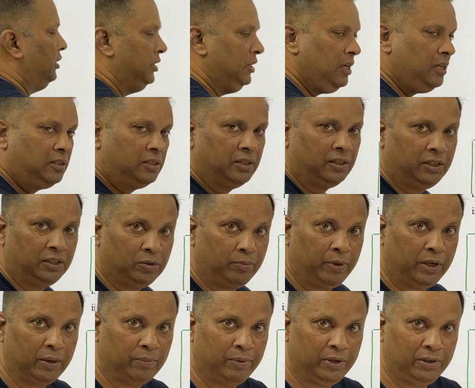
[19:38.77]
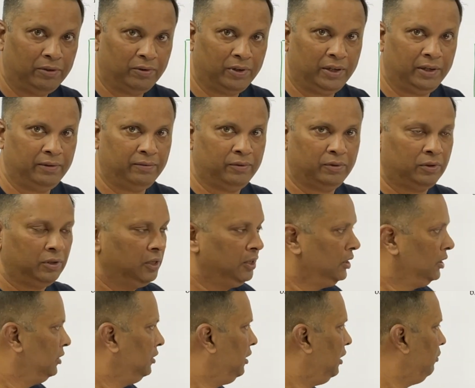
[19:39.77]
Yes, it is becoming 24.
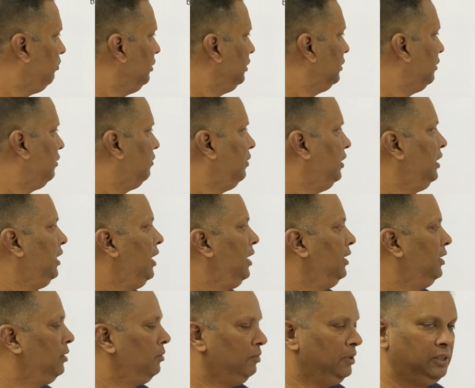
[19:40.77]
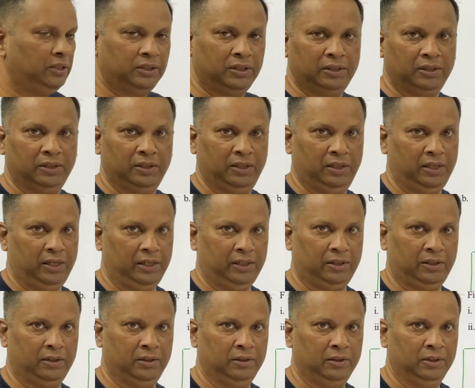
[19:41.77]
That means our Venn diagram is correct.
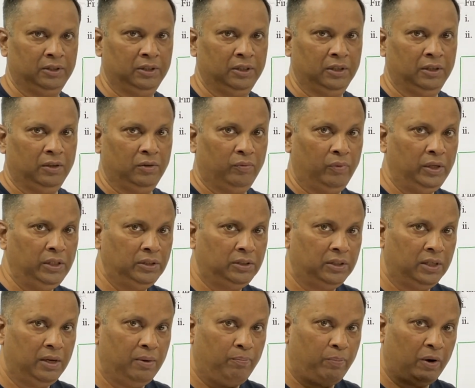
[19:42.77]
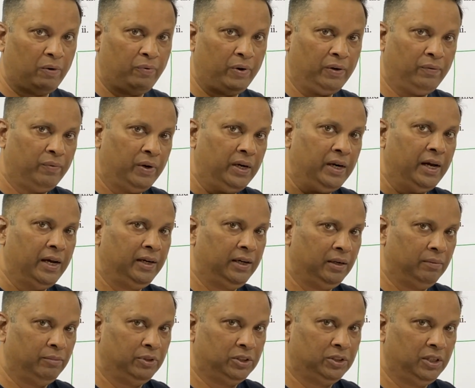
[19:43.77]
Once a perfect Venn
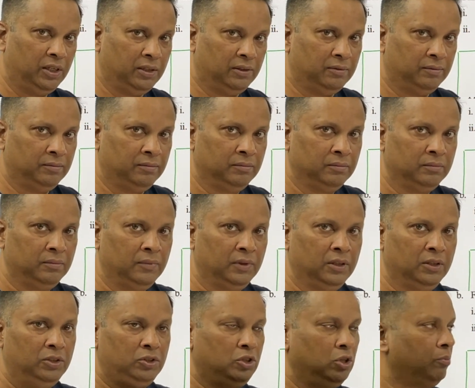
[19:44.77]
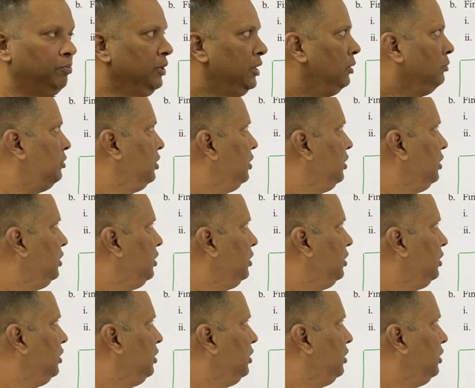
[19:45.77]
diagram is done, job becomes